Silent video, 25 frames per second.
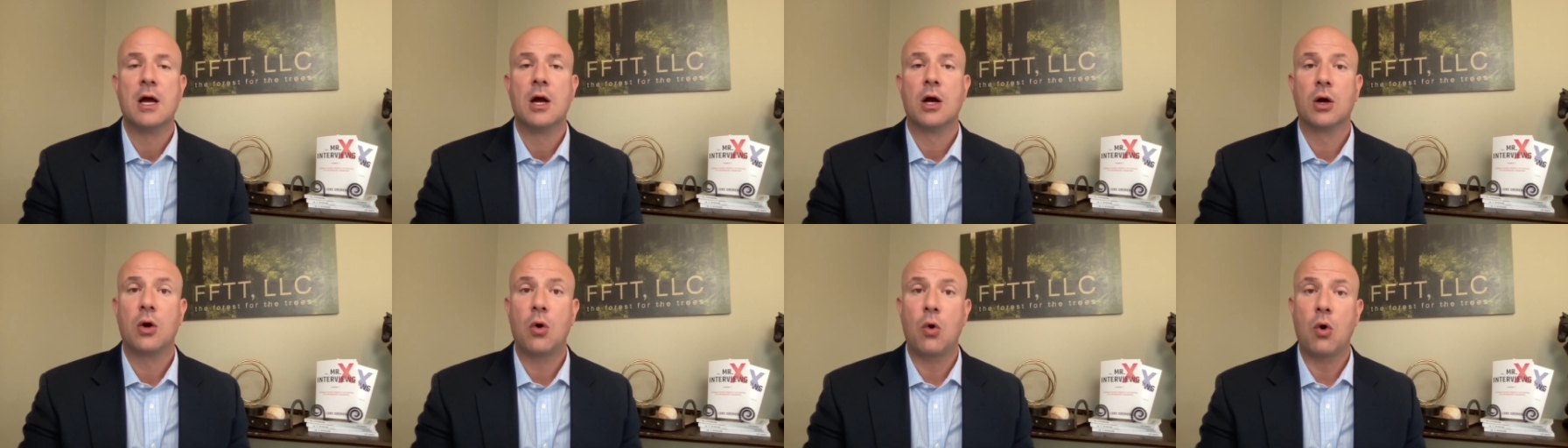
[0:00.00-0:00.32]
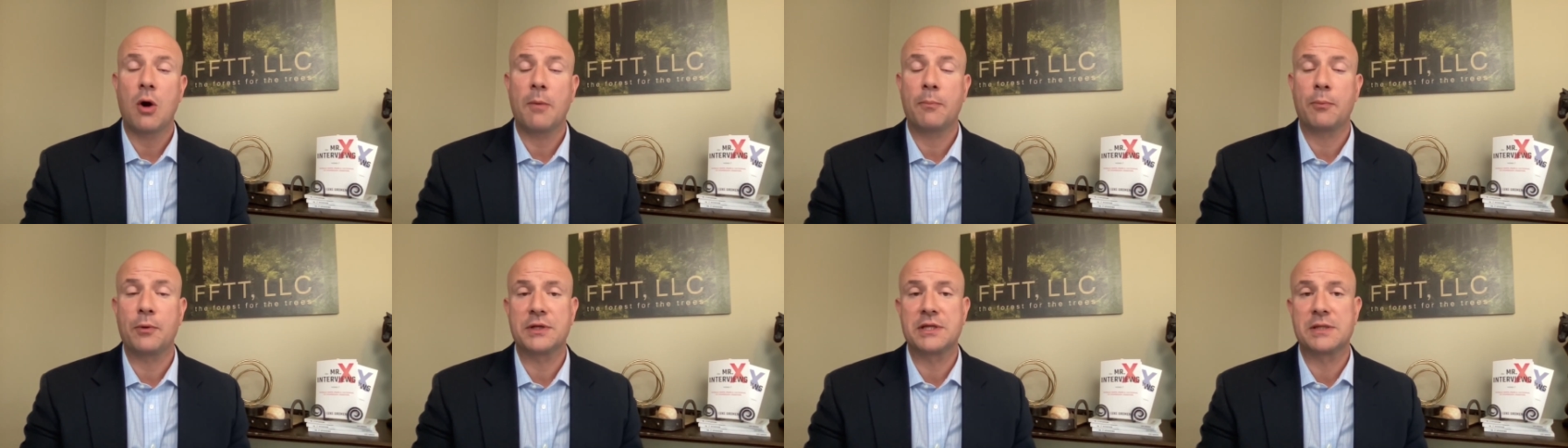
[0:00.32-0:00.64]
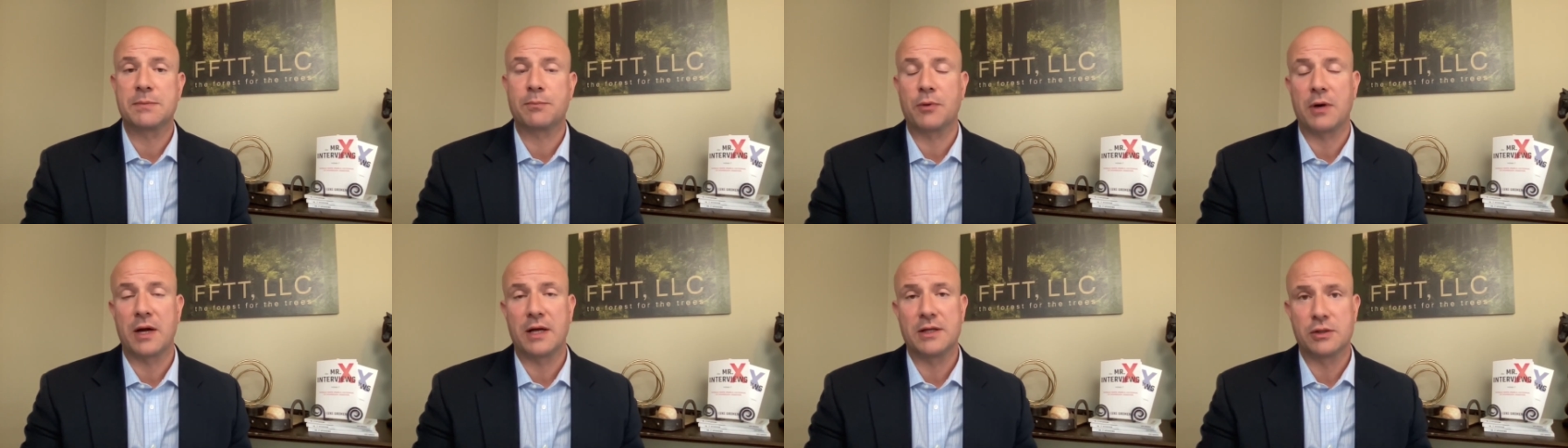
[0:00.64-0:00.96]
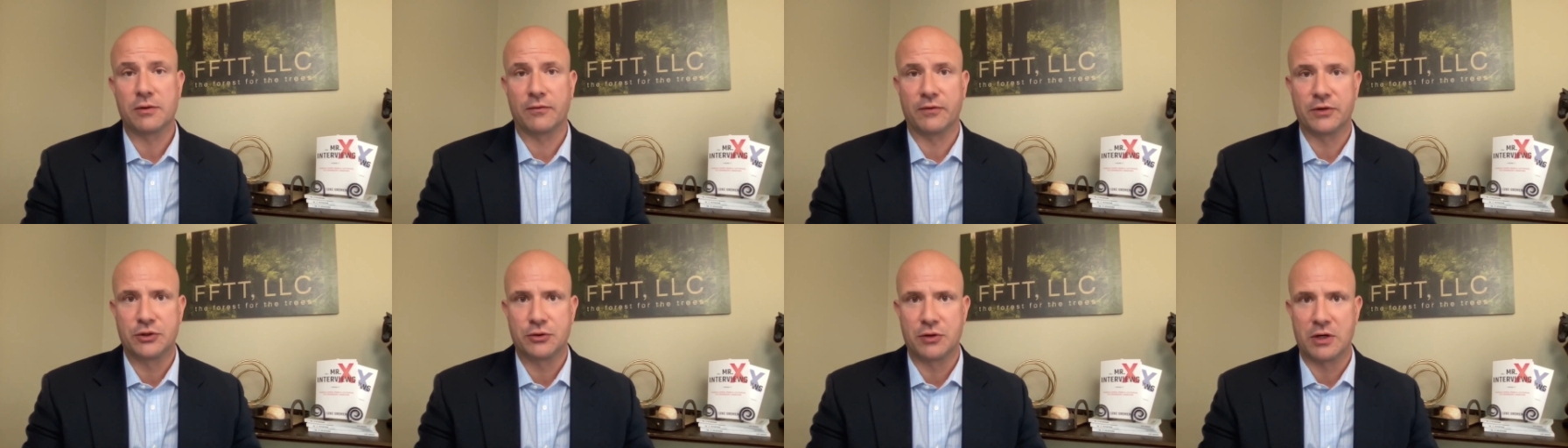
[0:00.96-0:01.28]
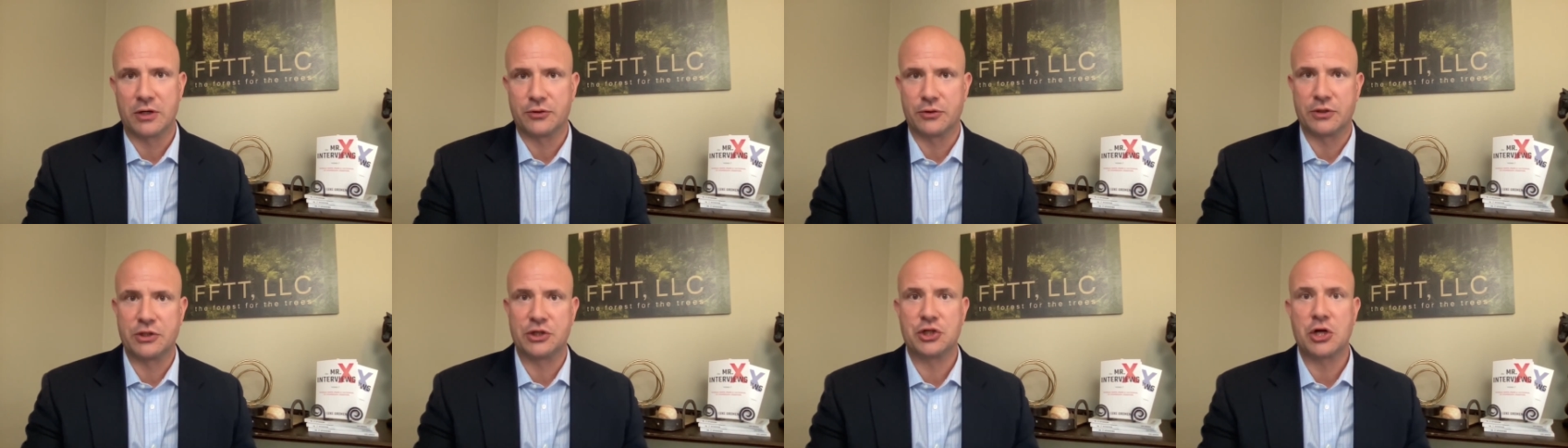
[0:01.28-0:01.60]
Corporate spreads over
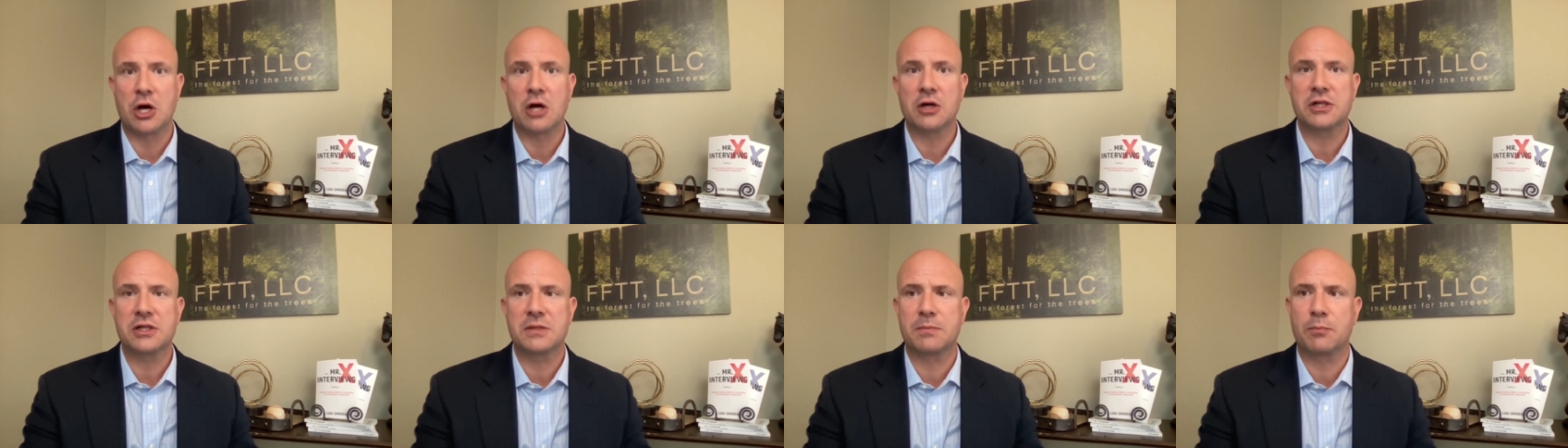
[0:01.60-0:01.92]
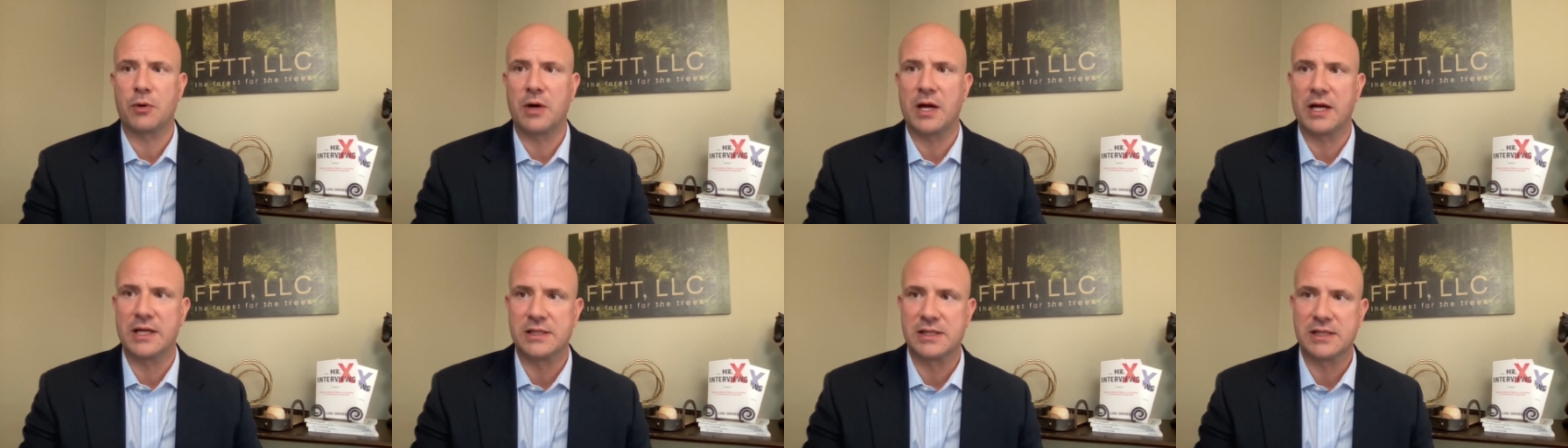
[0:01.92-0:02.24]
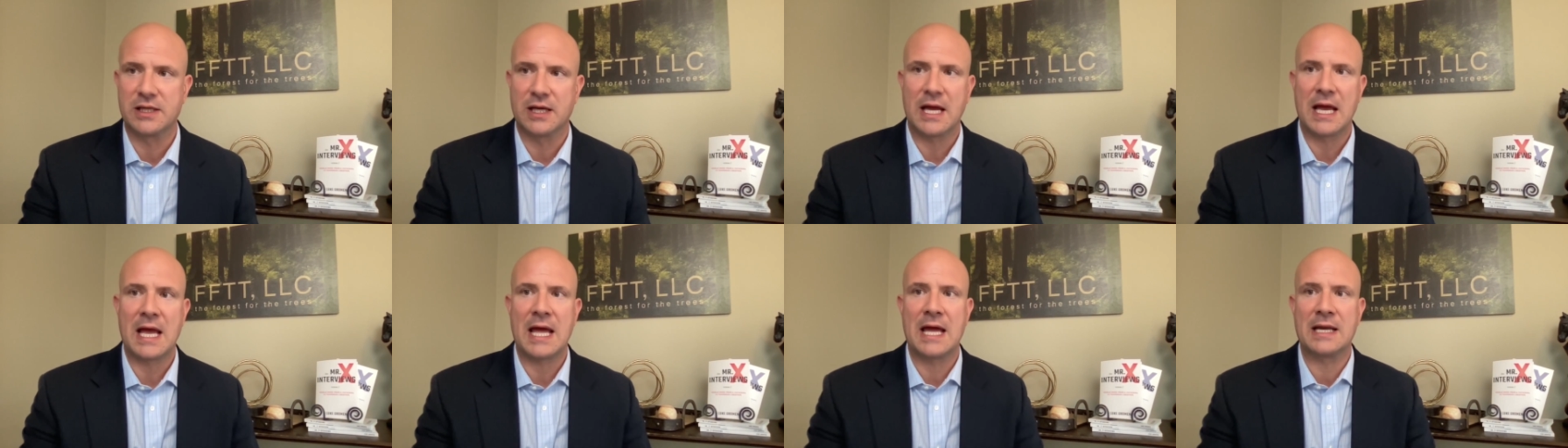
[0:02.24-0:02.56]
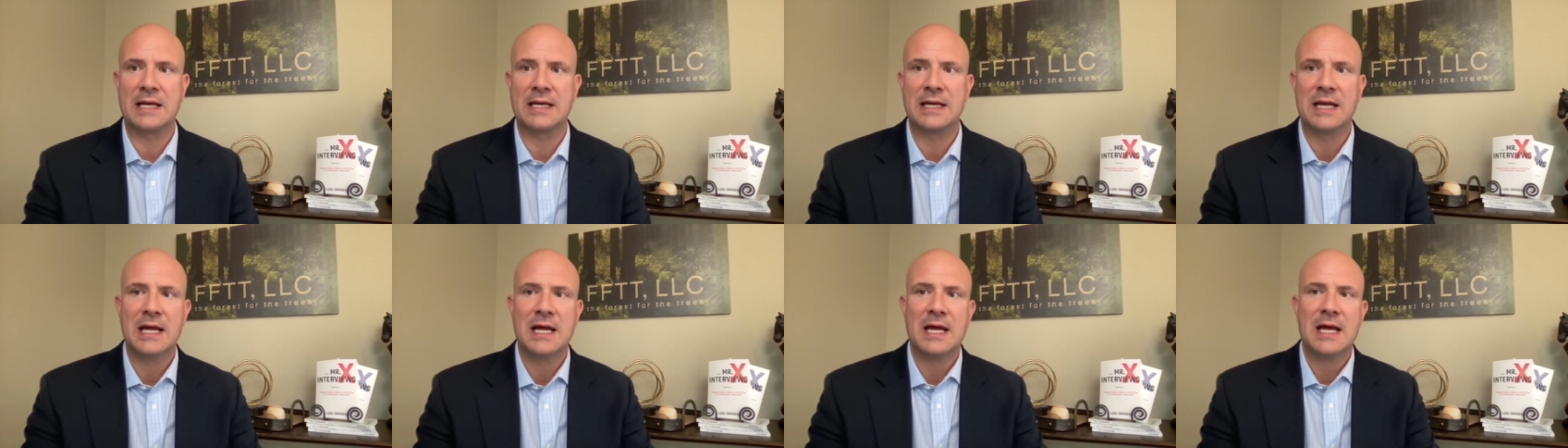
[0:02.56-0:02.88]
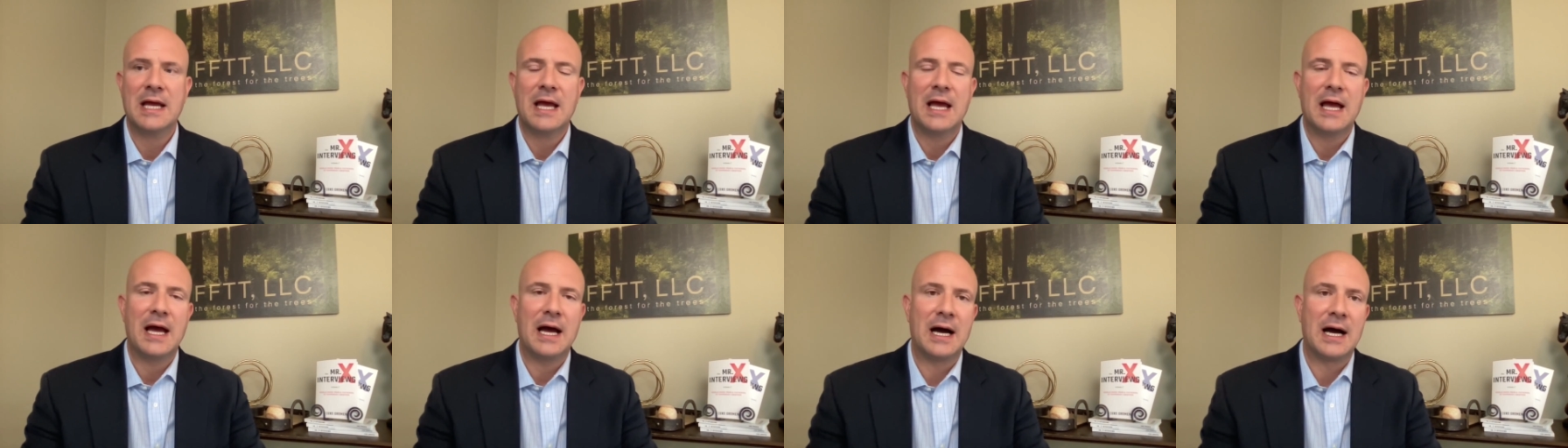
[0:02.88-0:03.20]
treasuries, junk spreads, and
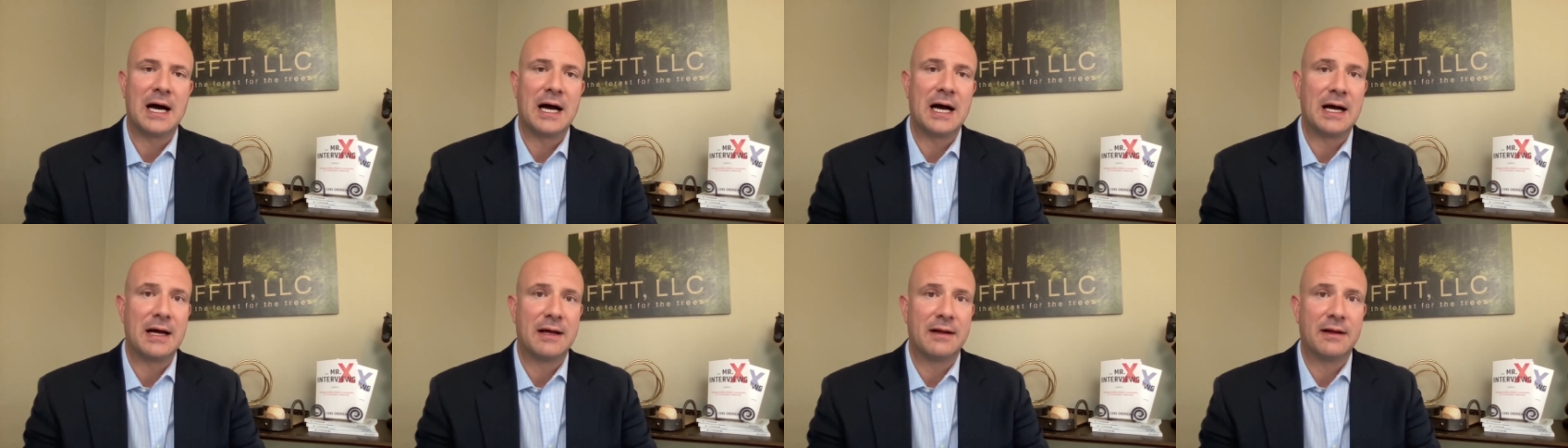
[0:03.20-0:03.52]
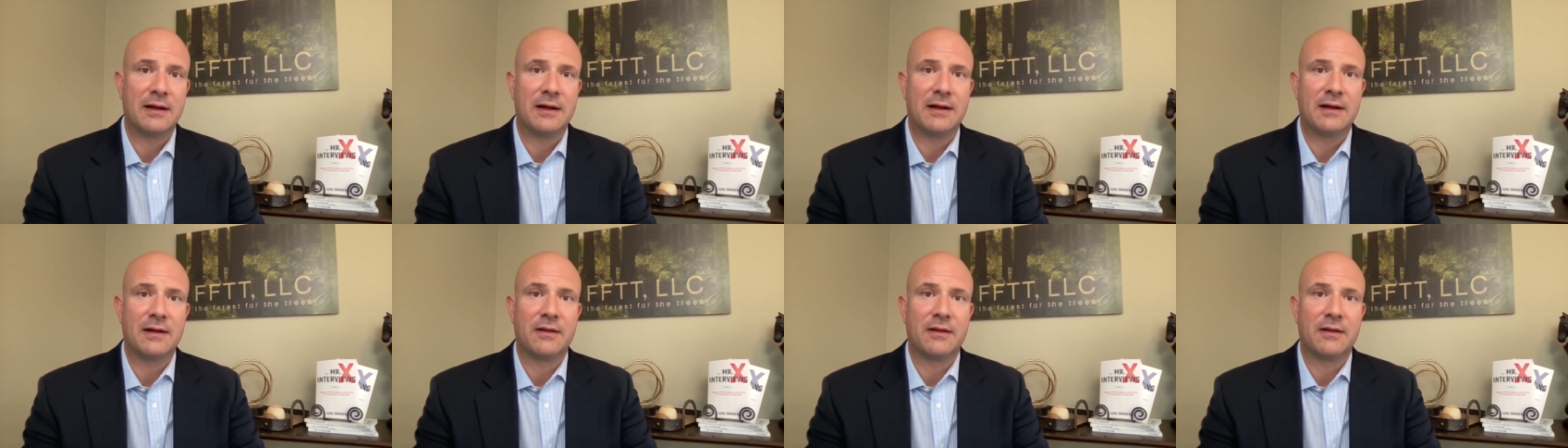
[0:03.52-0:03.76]
uh,